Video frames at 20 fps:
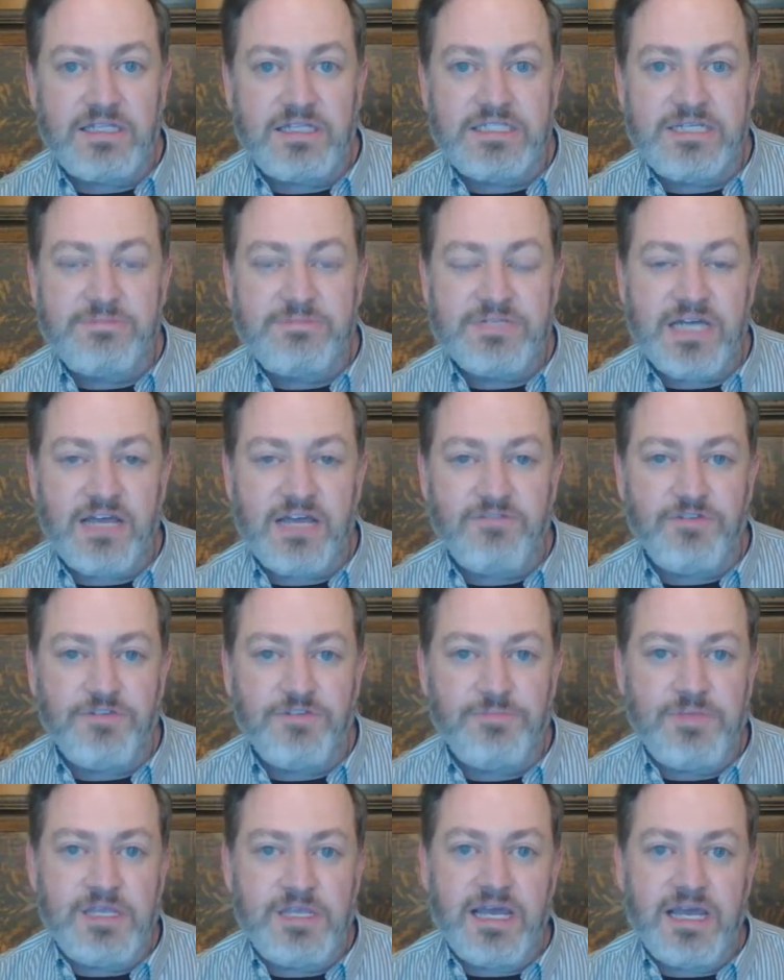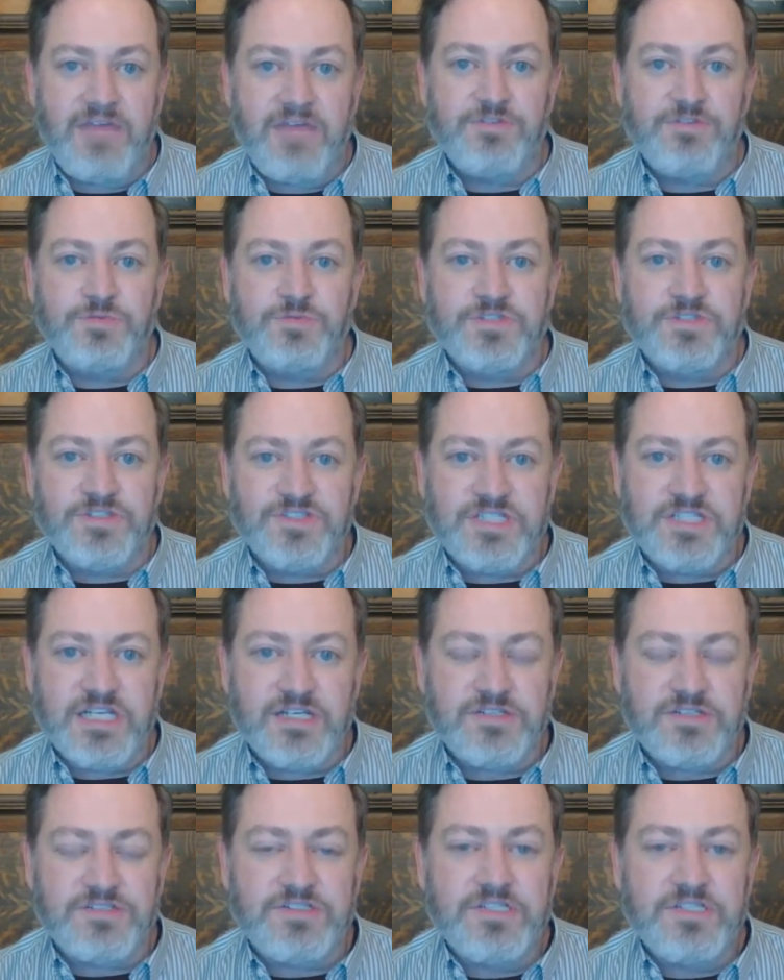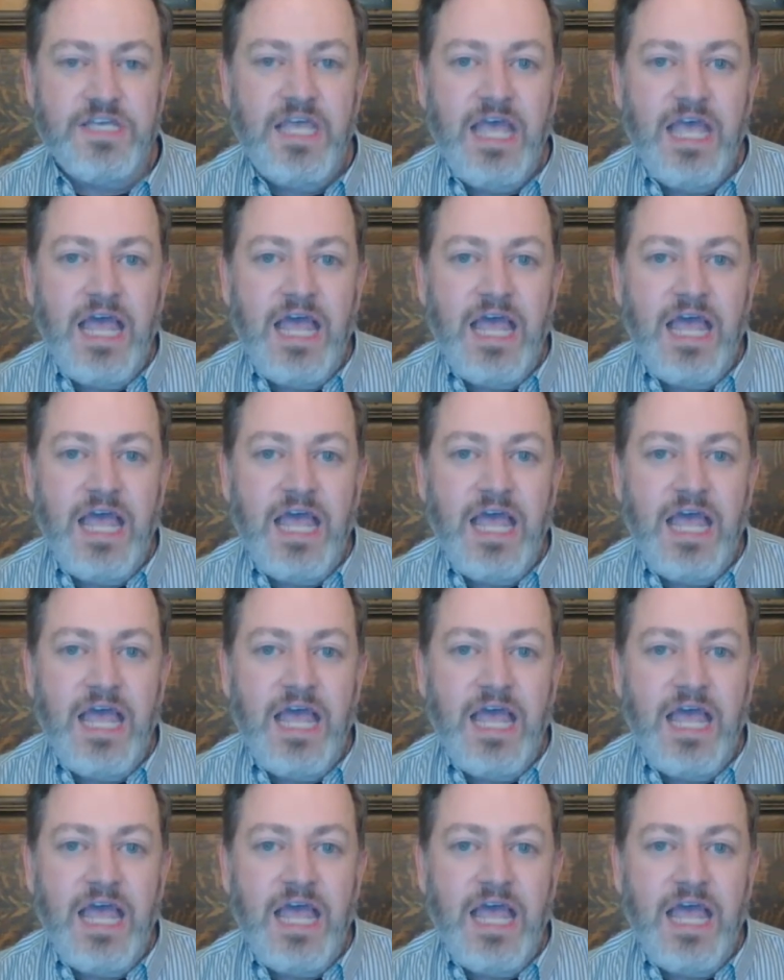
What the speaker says: deep dive with me on the swizzle sticks.